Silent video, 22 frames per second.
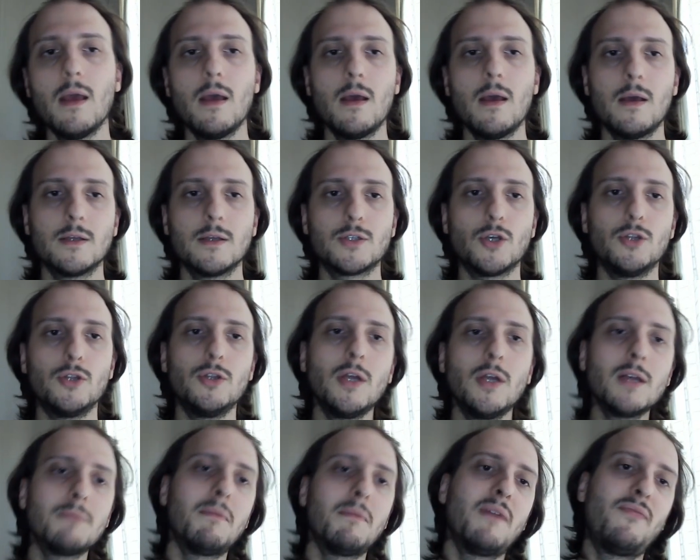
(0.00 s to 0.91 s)
So
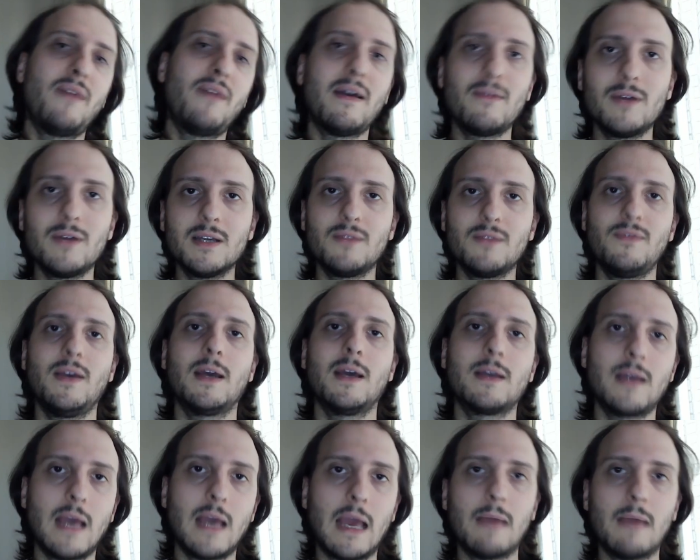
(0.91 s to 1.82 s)
not my favorite
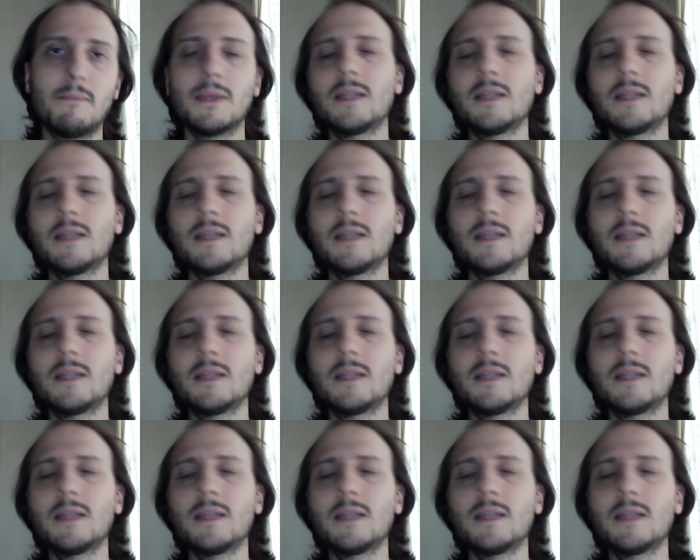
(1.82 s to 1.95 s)
VR game,